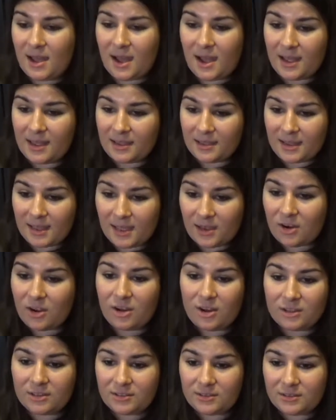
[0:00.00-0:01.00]
I
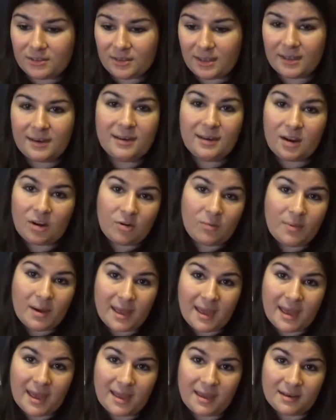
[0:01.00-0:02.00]
cannot get it out of
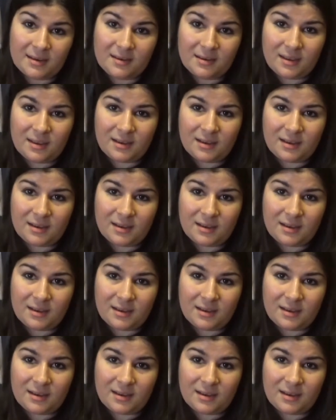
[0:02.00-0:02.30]
my head.